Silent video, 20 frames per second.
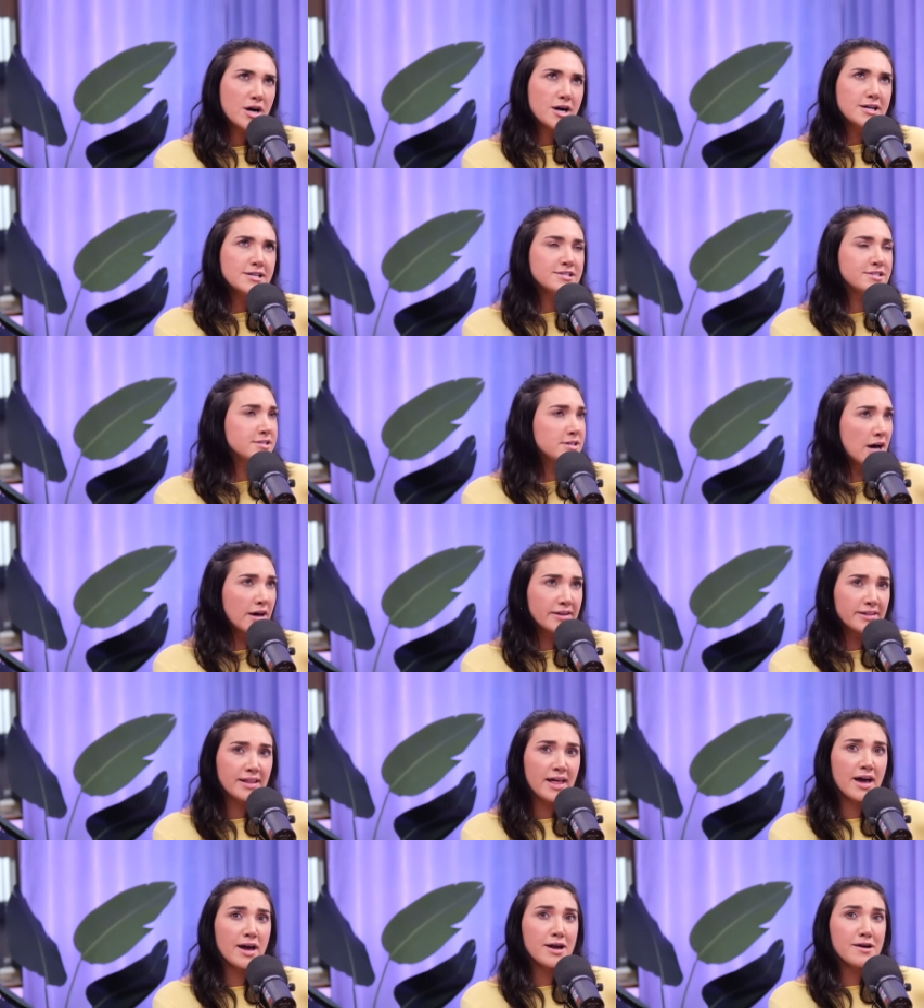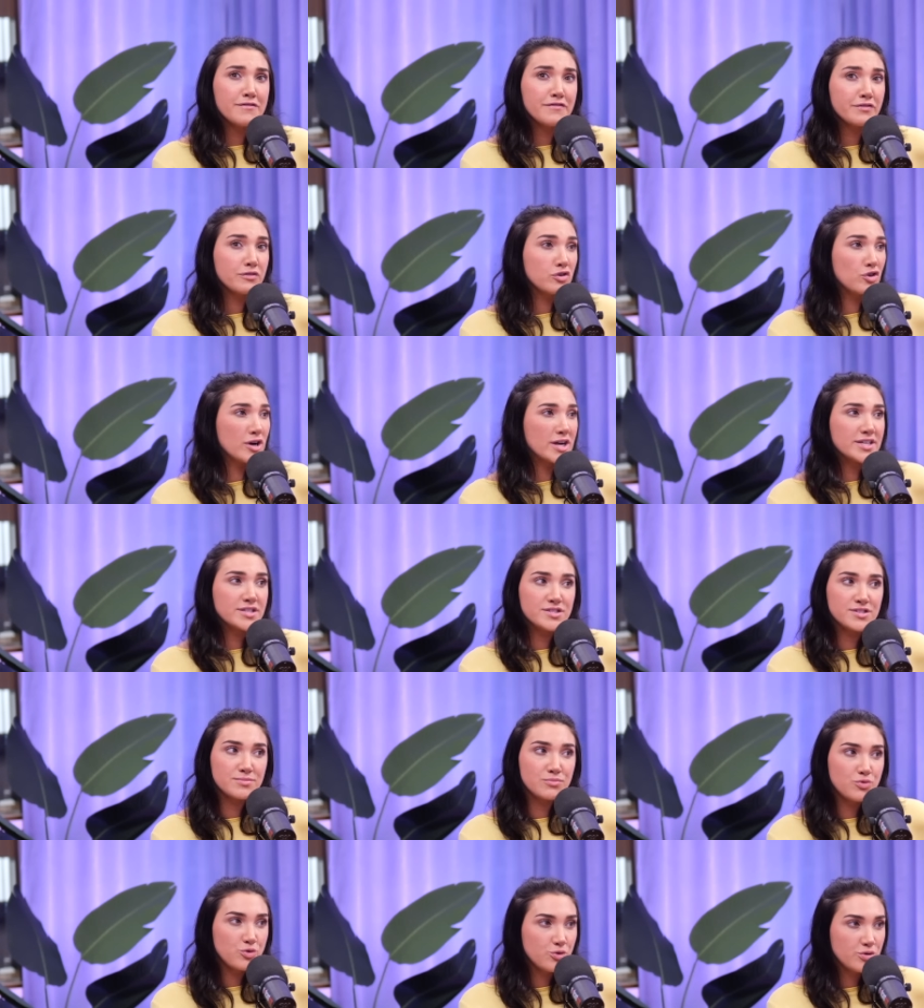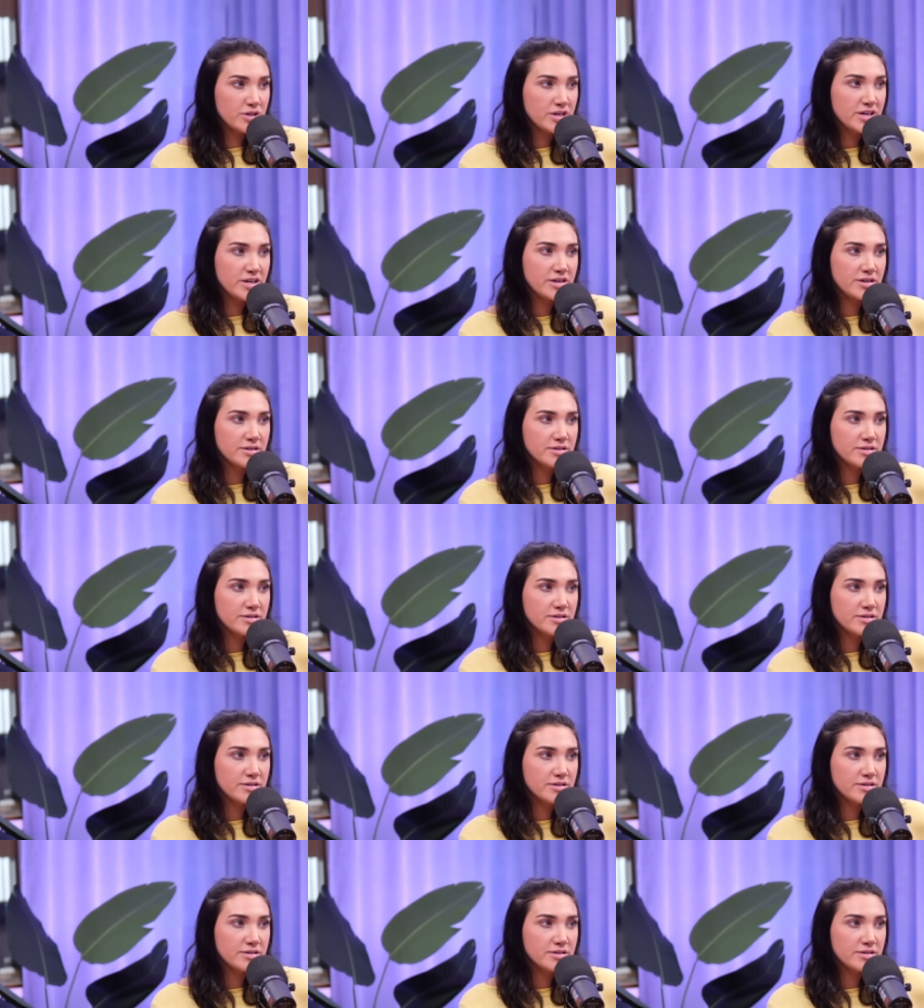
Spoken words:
Sun Life, great smoothies.